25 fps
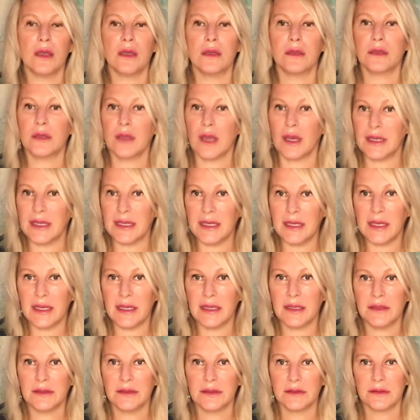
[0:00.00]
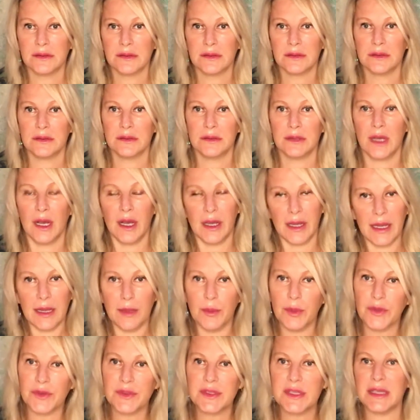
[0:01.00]
Not eating,
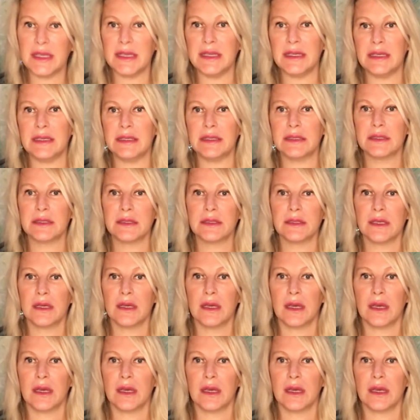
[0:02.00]
unable to eat,